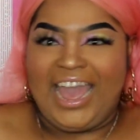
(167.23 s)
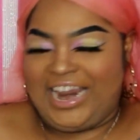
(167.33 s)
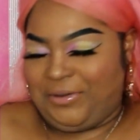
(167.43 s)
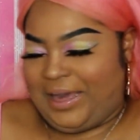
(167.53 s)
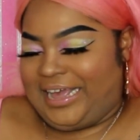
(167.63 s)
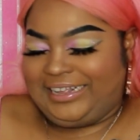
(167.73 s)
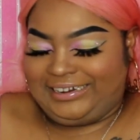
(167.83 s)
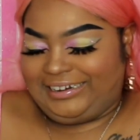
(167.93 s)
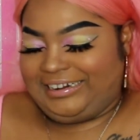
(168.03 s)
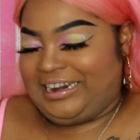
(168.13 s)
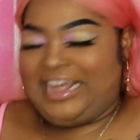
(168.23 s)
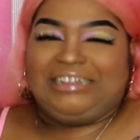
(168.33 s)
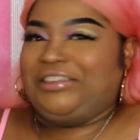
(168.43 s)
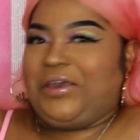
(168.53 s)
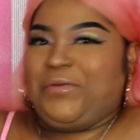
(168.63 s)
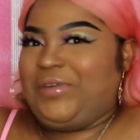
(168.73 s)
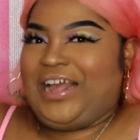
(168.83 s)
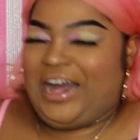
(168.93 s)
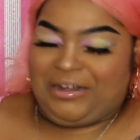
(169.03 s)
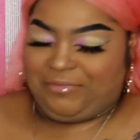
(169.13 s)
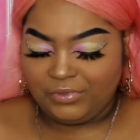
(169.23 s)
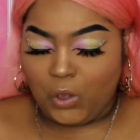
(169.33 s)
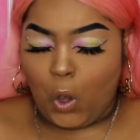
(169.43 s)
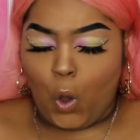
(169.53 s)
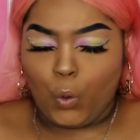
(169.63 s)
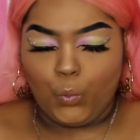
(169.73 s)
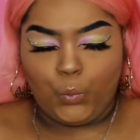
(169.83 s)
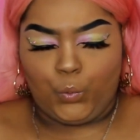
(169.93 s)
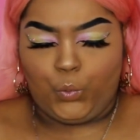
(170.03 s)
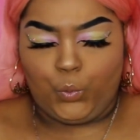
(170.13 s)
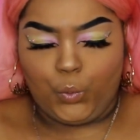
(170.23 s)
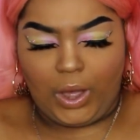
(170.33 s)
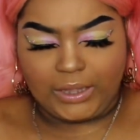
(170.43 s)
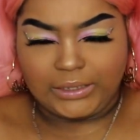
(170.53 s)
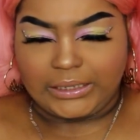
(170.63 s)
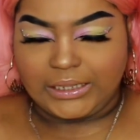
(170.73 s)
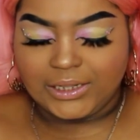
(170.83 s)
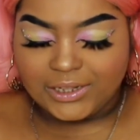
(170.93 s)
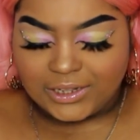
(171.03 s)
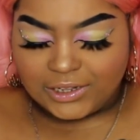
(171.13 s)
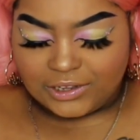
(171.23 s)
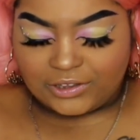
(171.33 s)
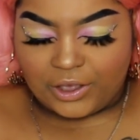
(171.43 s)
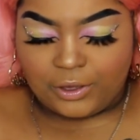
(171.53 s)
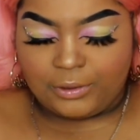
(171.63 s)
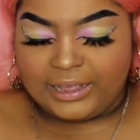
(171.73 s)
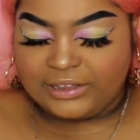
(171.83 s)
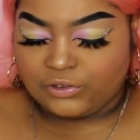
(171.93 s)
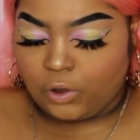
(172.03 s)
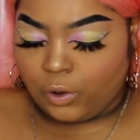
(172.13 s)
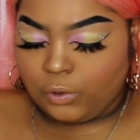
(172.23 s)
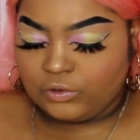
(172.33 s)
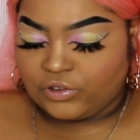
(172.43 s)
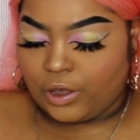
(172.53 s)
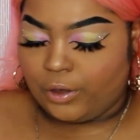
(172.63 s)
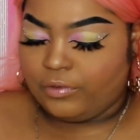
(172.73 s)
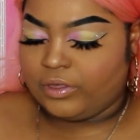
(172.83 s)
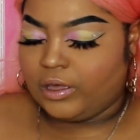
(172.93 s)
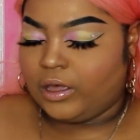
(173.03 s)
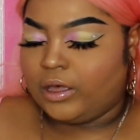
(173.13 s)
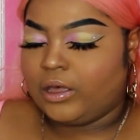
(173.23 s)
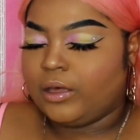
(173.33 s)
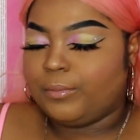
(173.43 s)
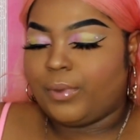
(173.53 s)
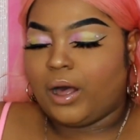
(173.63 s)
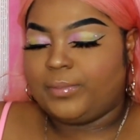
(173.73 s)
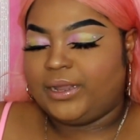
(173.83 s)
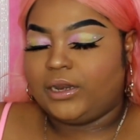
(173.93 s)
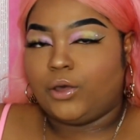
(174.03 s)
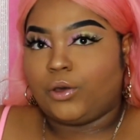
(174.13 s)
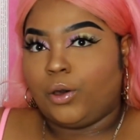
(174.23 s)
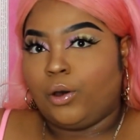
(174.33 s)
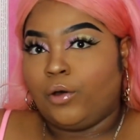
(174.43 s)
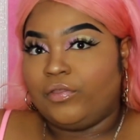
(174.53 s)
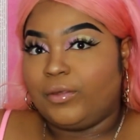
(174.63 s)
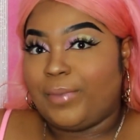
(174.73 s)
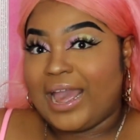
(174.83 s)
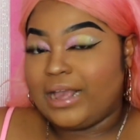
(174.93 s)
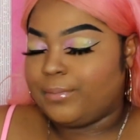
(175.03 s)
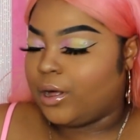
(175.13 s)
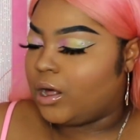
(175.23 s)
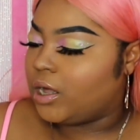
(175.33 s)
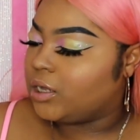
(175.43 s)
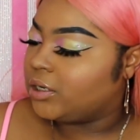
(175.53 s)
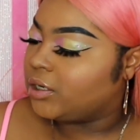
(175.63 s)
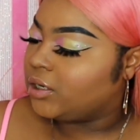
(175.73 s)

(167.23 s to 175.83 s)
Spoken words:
Anyway, let's open it up. Ooh. So it's got also the Barbie logo on the paper.